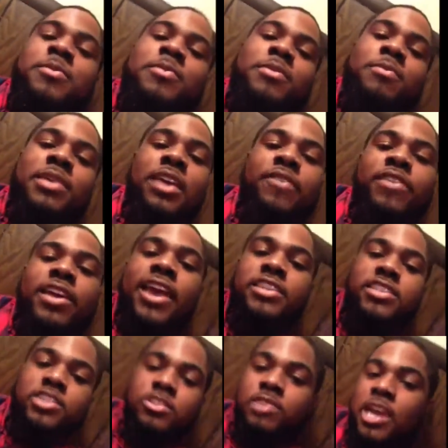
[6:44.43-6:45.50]
But man, if y'all
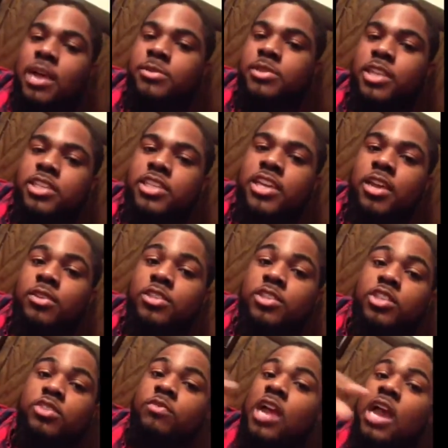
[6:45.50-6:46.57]
ain't subscribed to the channel,
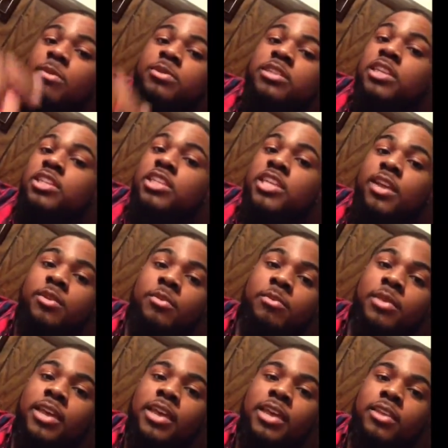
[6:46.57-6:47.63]
subscribe to the channel,
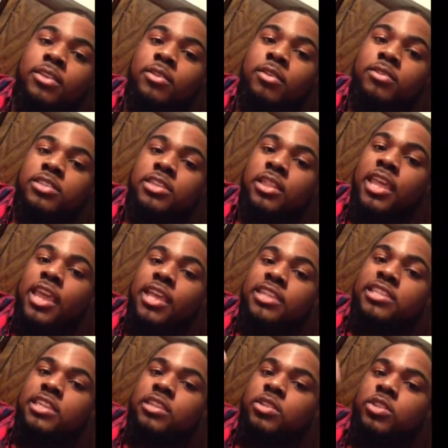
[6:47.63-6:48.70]
man. You know what I'm saying? Link
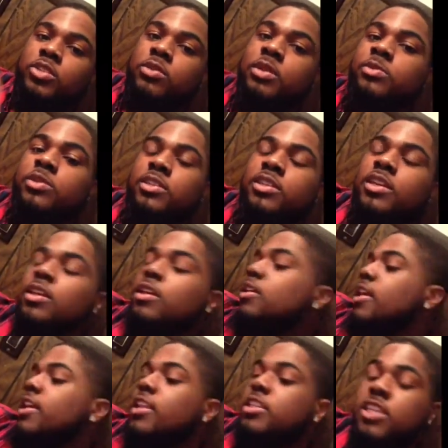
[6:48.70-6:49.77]
is in the description.
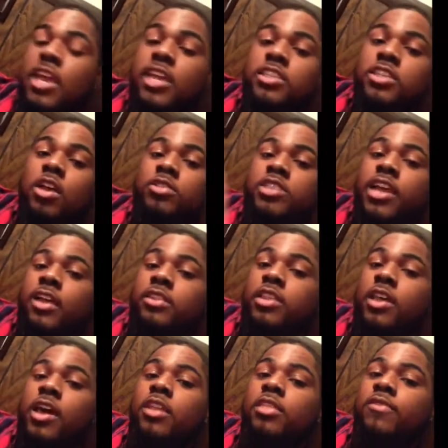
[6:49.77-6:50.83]
Get a chance to go check out
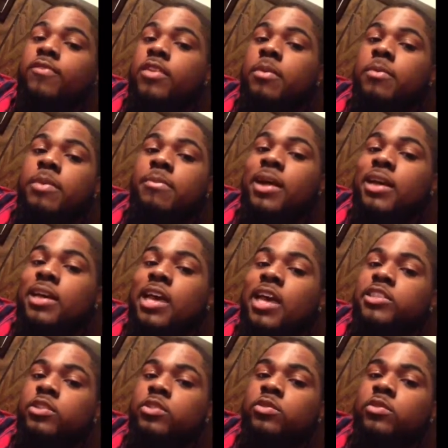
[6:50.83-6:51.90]
the other video me and my
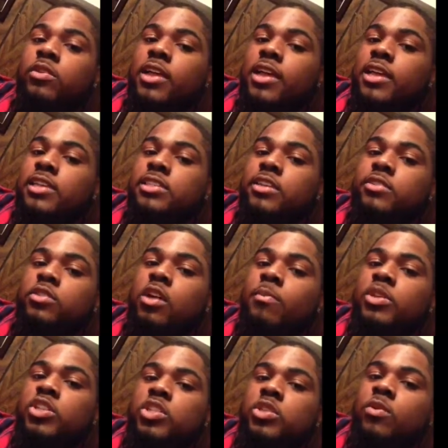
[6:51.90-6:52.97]
cousin doing. Like I said, it's going
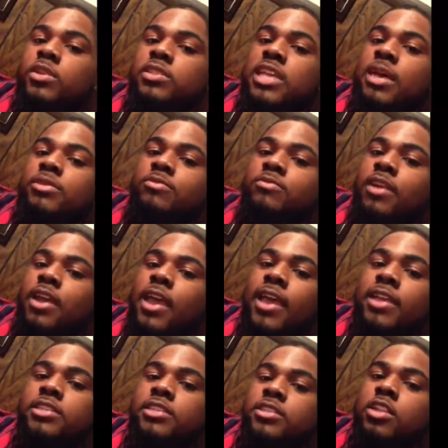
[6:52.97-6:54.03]
to be story times and
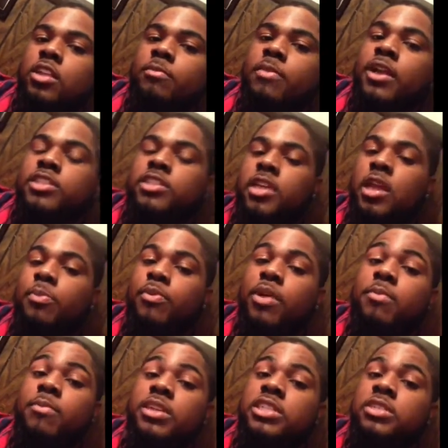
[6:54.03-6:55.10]
reactions. Now, my child
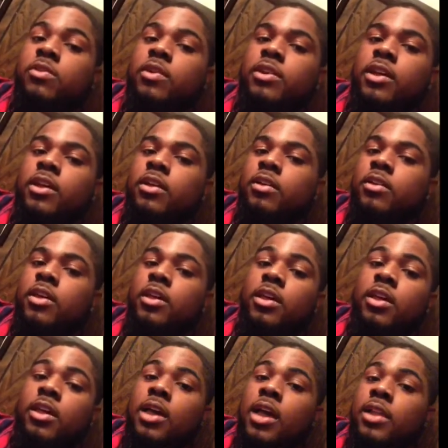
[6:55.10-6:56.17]
pretty much do it all.
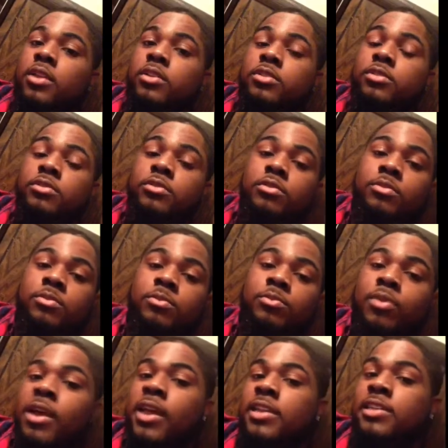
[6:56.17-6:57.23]
I do
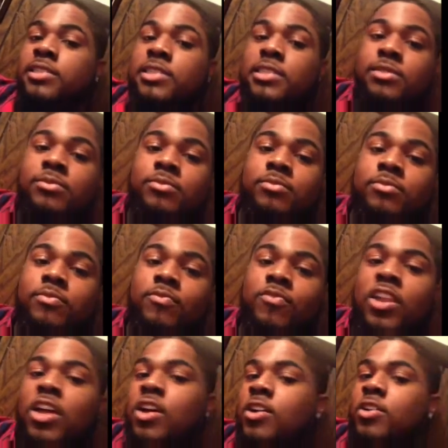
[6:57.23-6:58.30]
pranks,
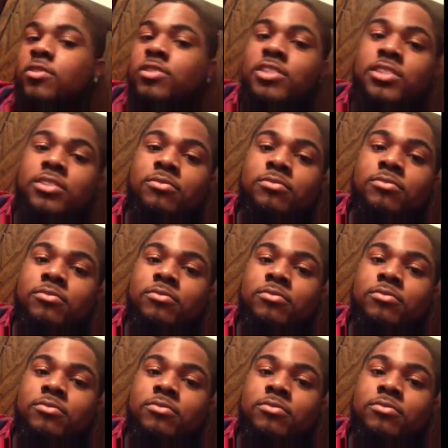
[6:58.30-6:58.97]
vlogs,